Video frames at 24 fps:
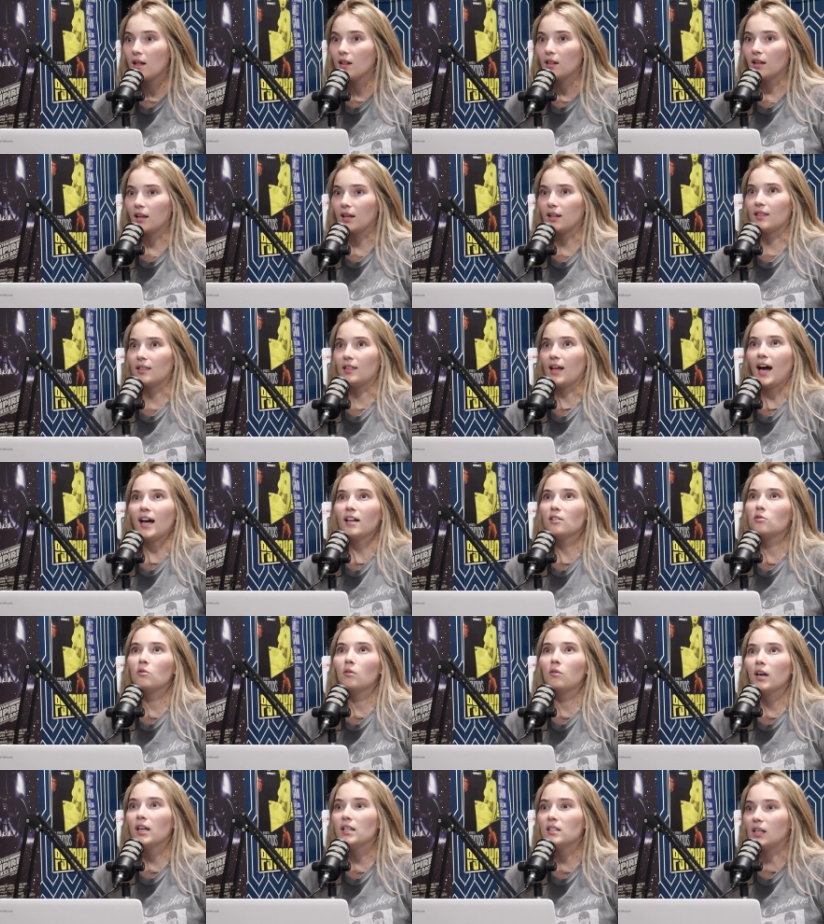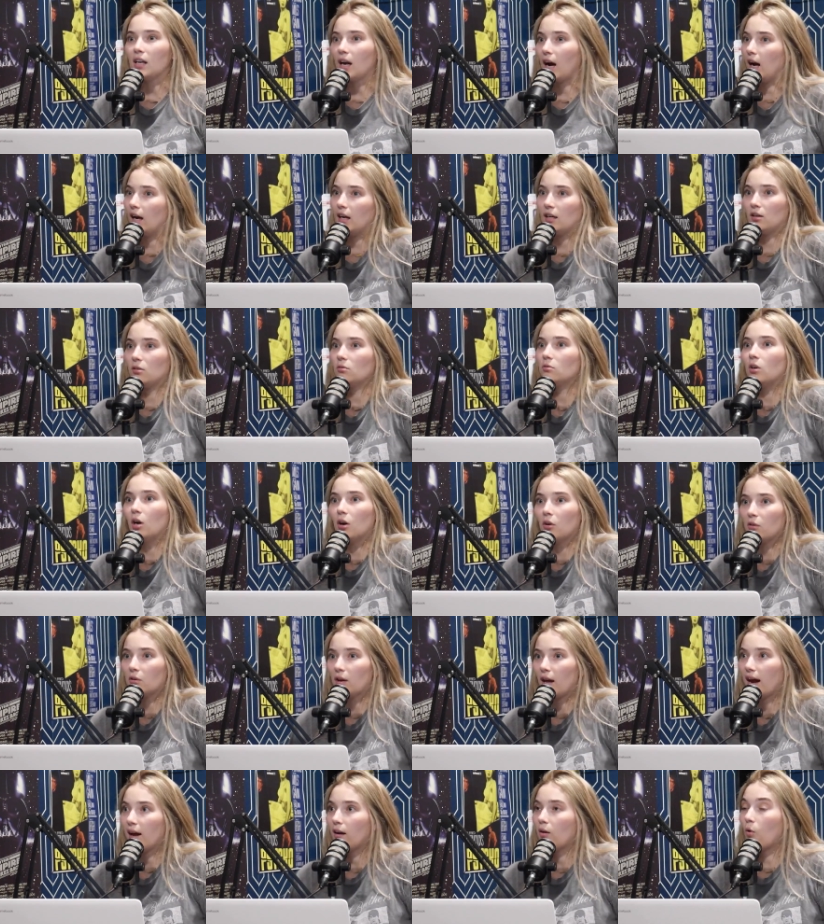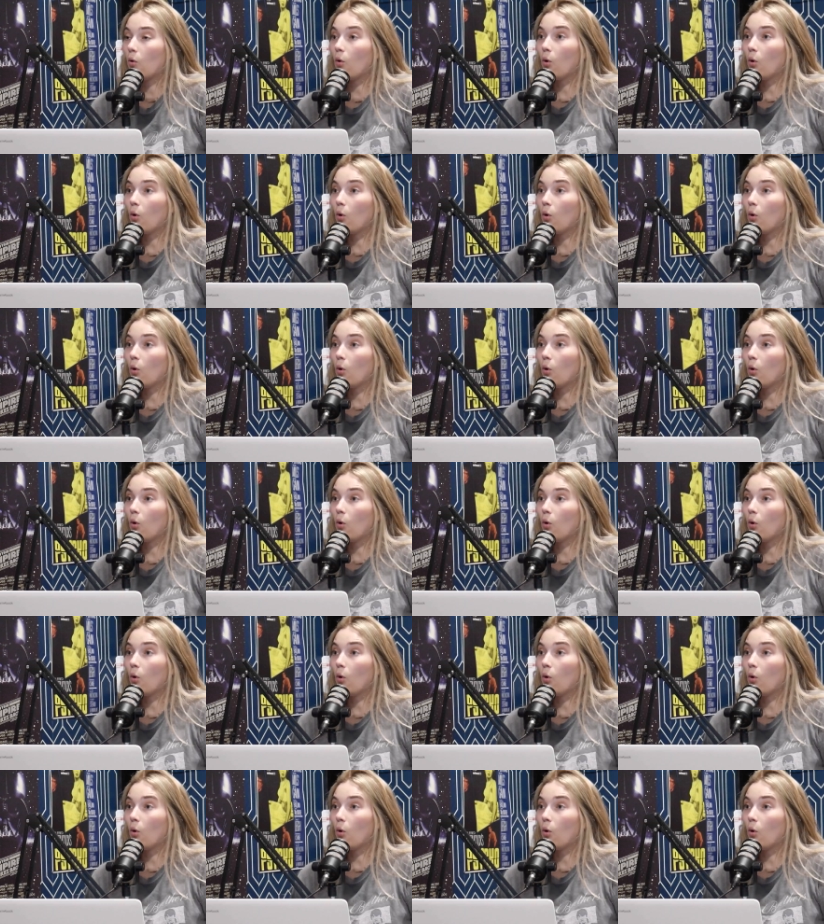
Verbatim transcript: Like that's crazy. I don't know that.